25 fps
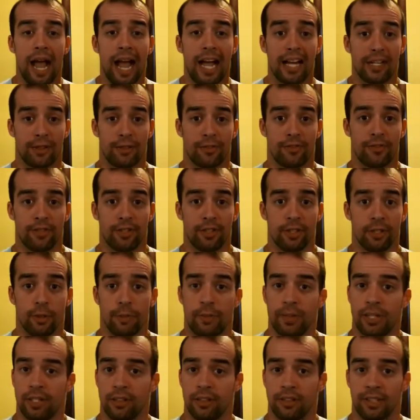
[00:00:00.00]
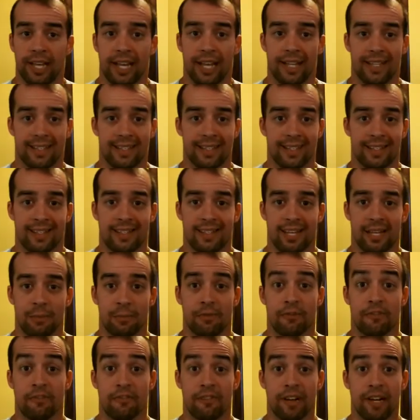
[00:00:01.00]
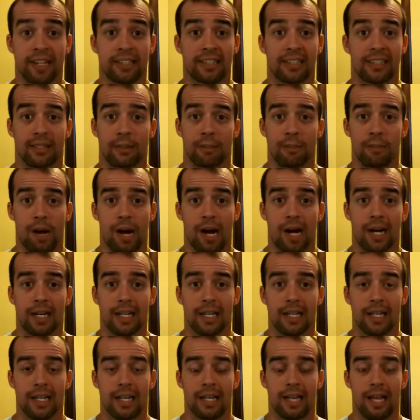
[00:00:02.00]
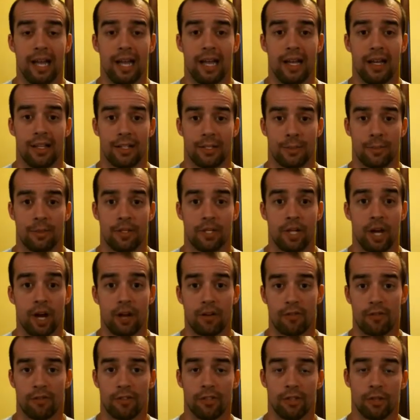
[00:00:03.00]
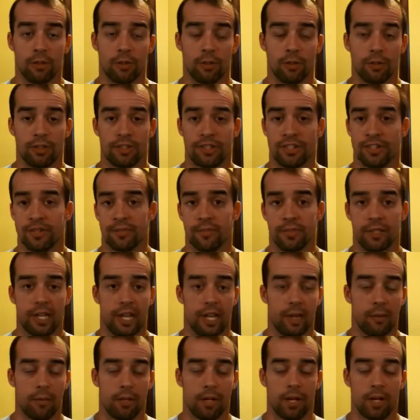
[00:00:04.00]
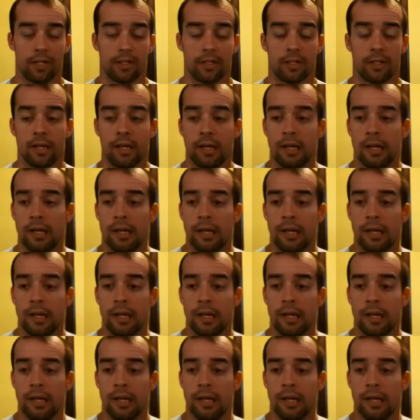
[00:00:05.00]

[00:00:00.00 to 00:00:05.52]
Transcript: Adrenaline apparently has the same effect in the body as modafinil once it's metabolized.